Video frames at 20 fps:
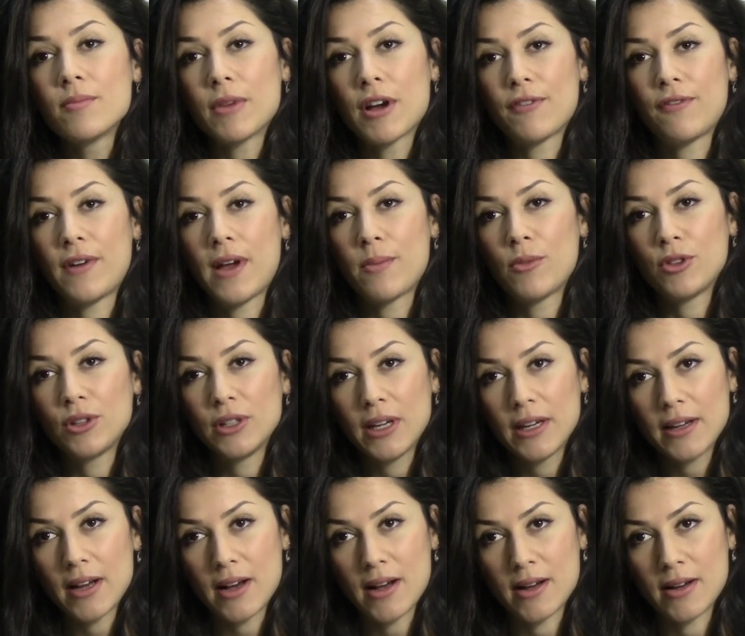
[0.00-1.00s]
my family
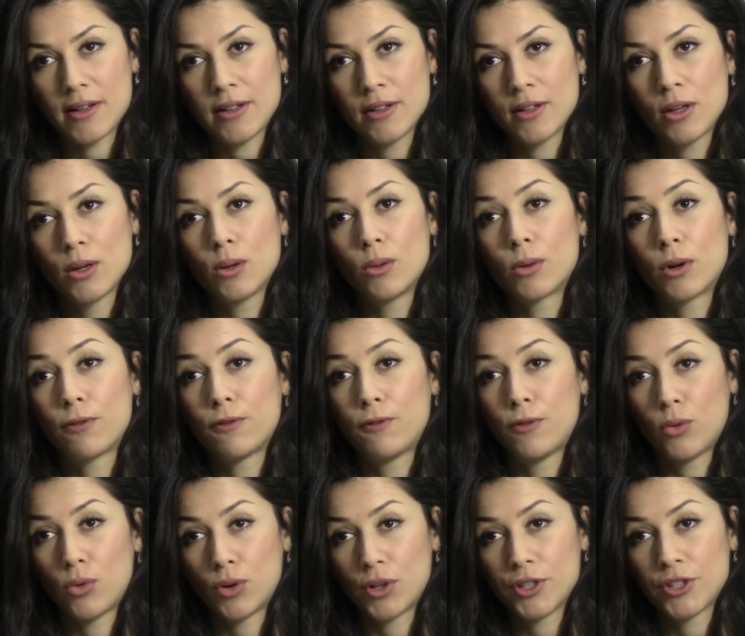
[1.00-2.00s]
and I were
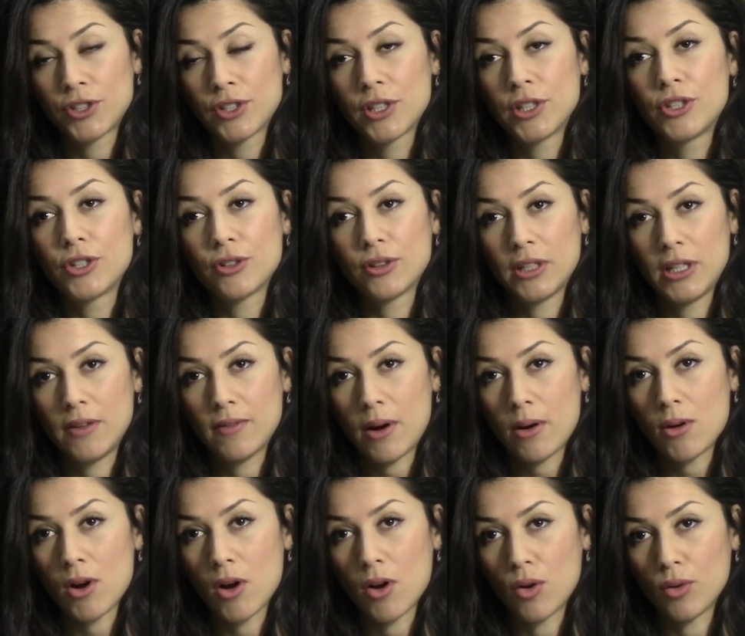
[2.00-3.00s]
forced to leave
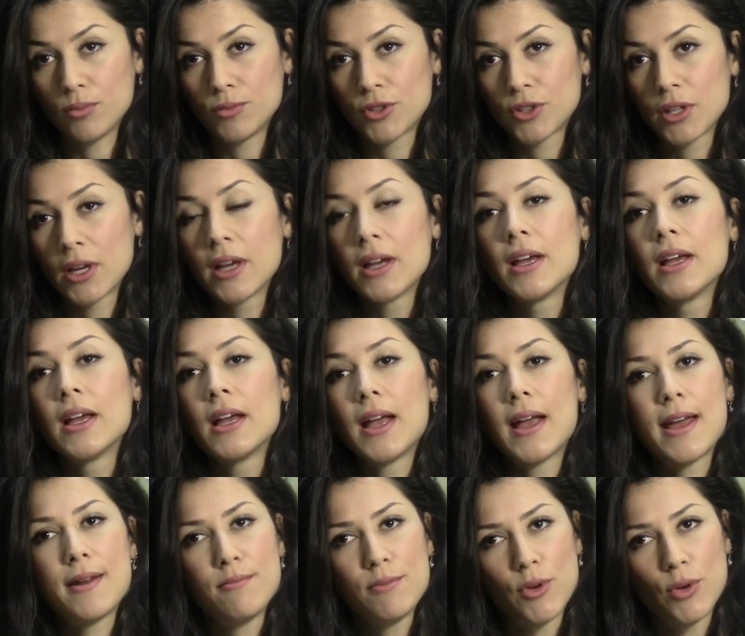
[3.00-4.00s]
our homes
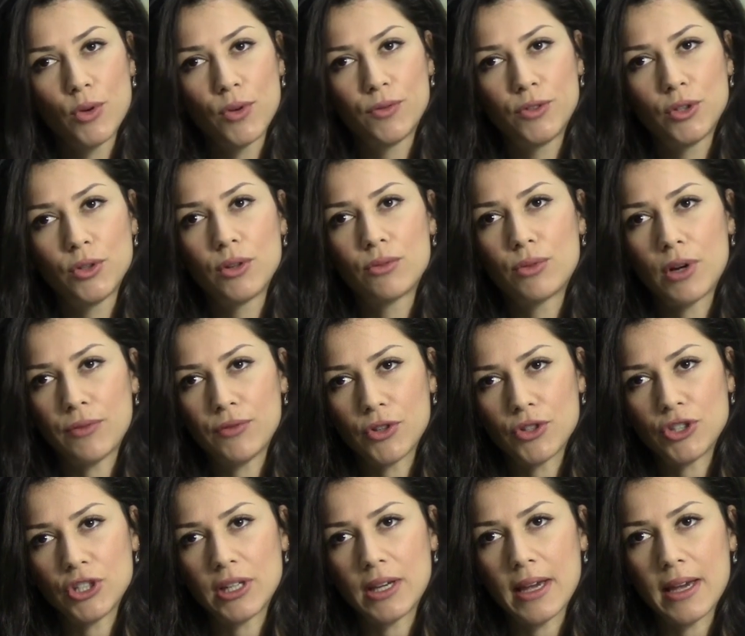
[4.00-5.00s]
and move to a
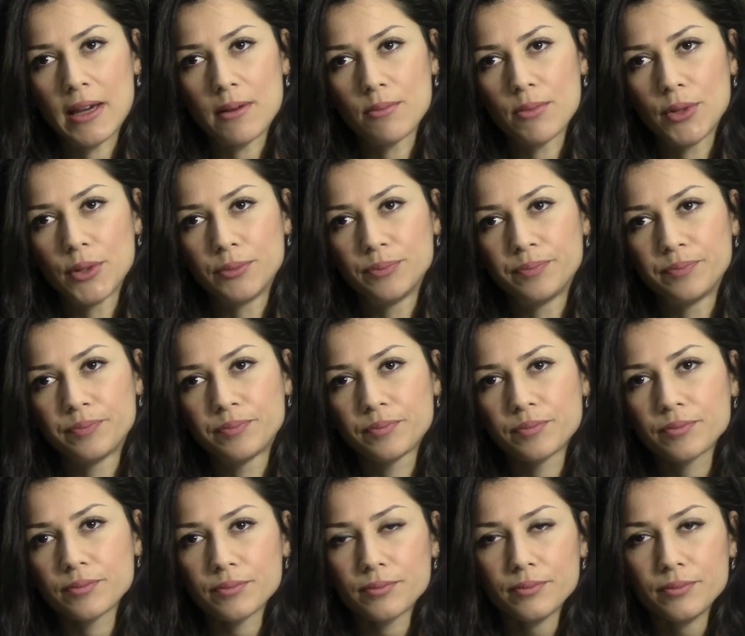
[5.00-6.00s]
refugee camp.
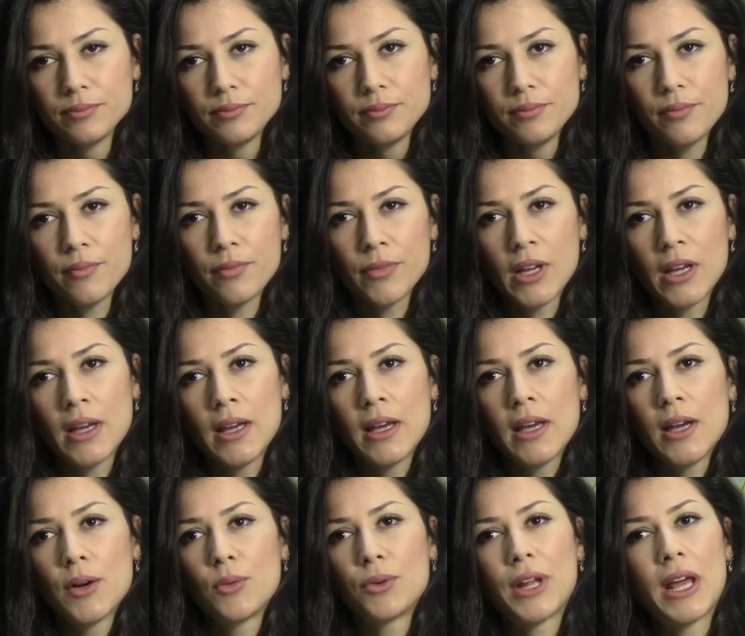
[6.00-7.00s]

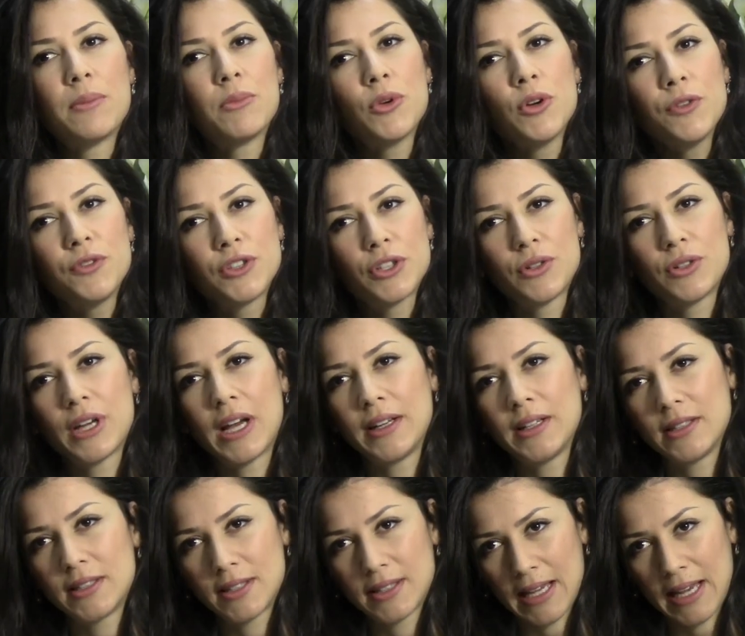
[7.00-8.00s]
When I moved to the
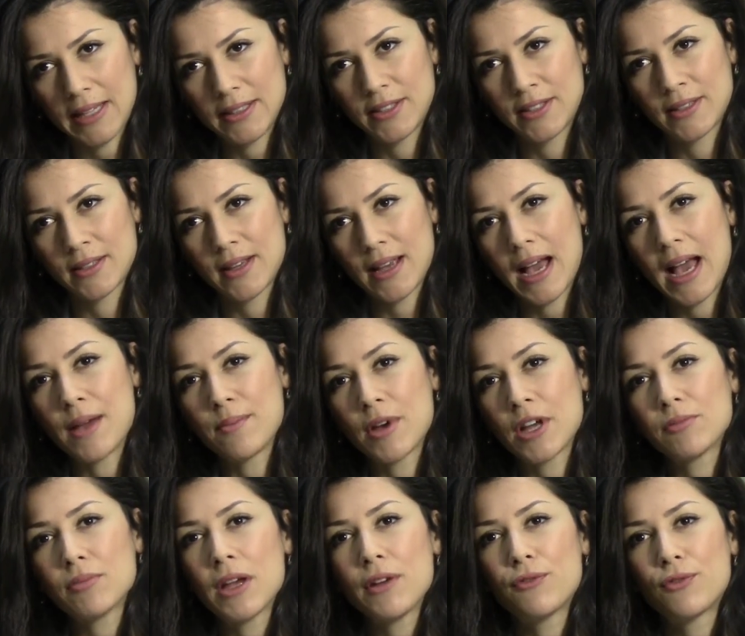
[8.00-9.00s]
United States, I
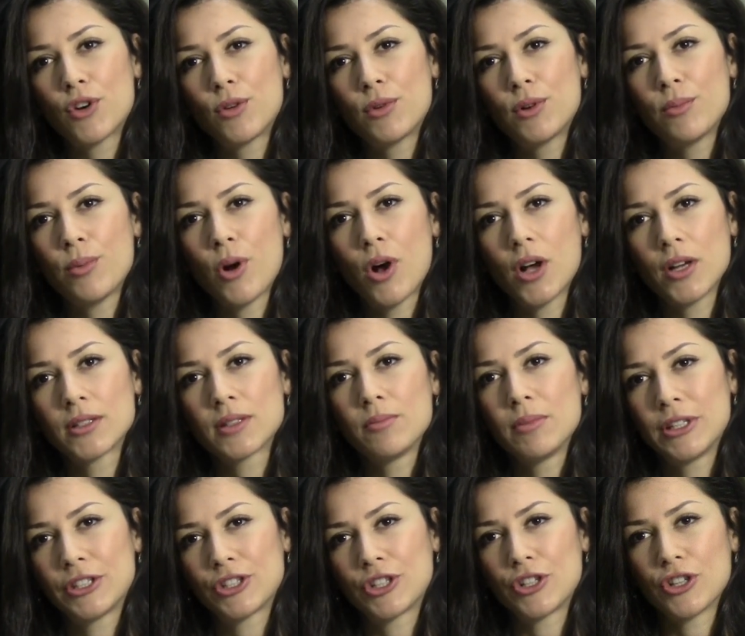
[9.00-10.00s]
met my former boss,
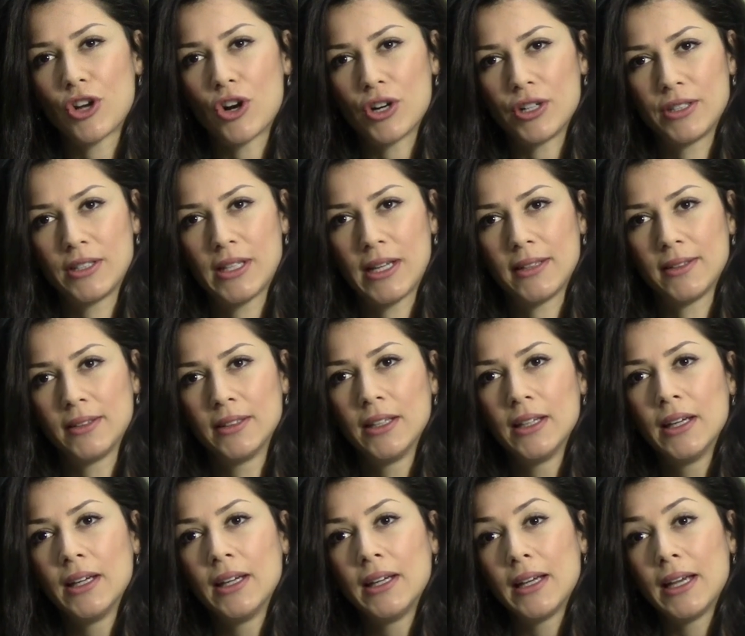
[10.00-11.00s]
Mr. Larson,
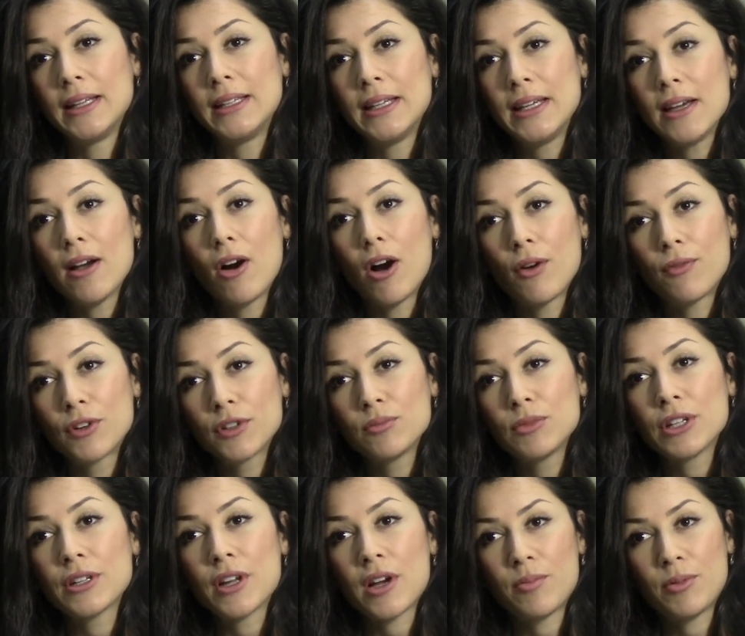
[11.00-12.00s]
and he offered
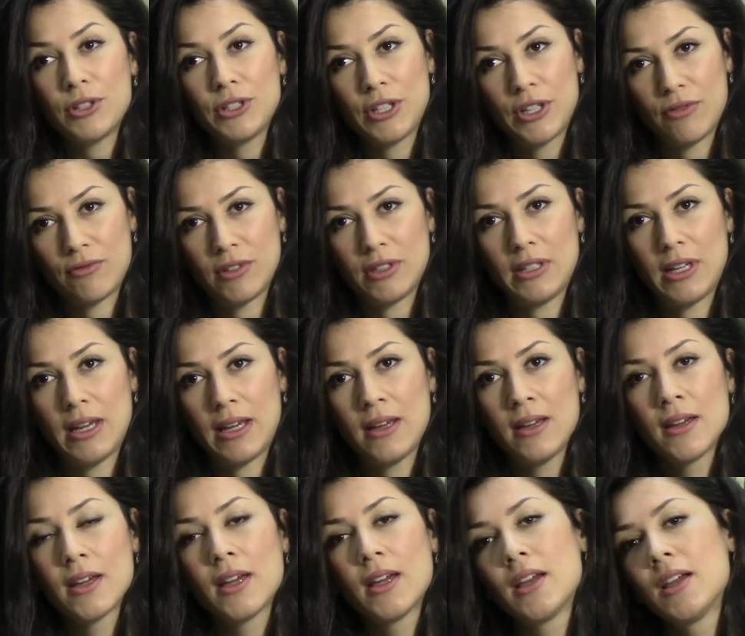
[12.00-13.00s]
me an
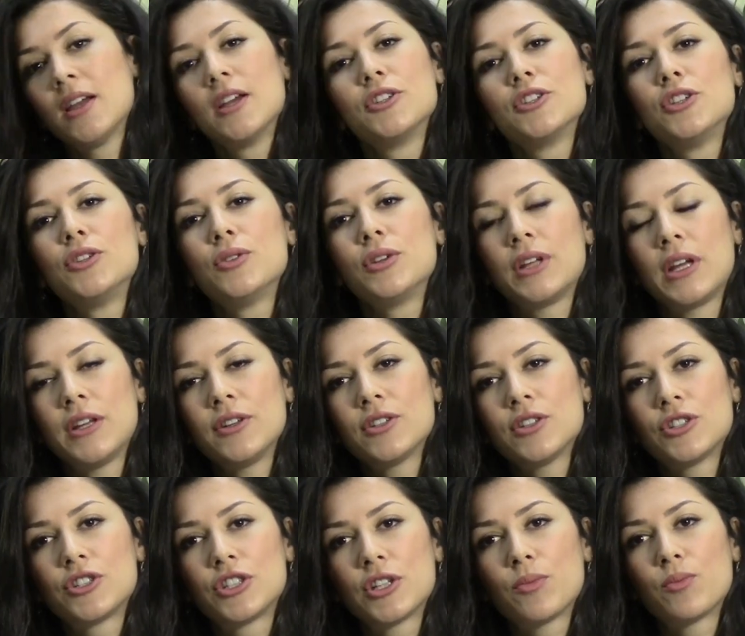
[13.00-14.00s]
opportunity to do an
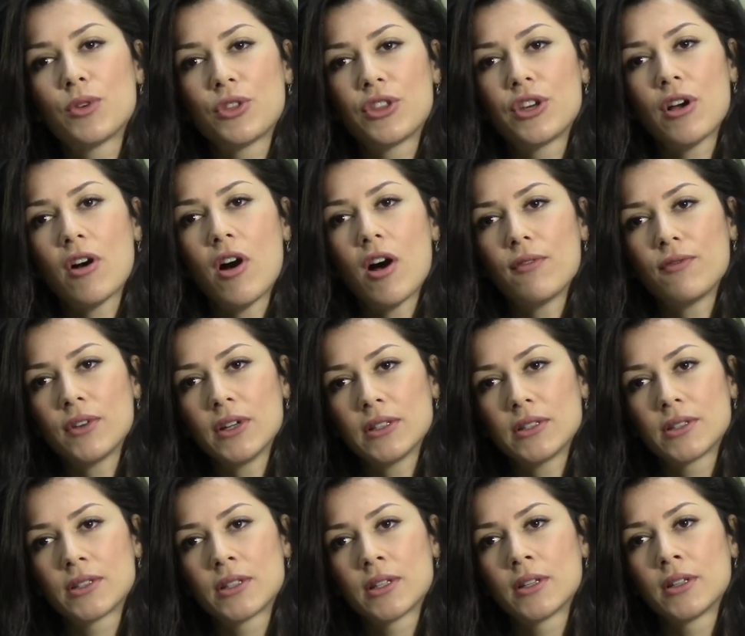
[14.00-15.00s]
internship with the
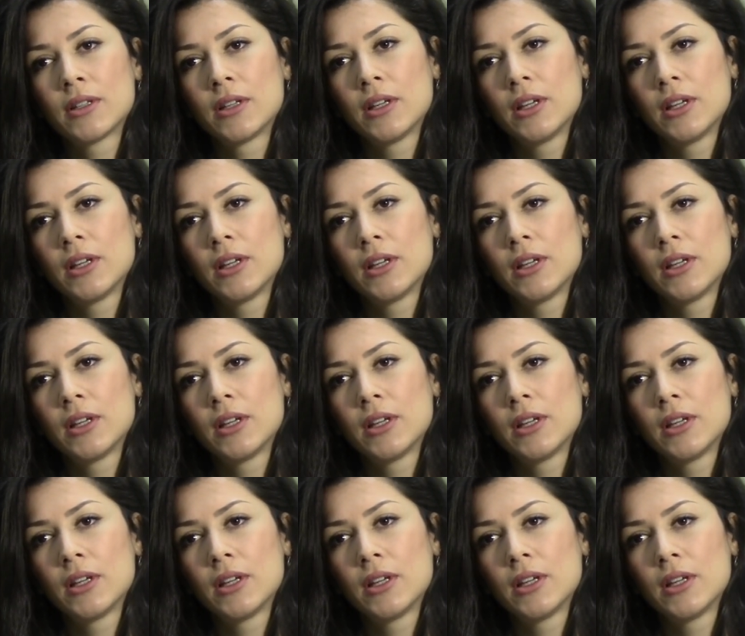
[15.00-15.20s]
office.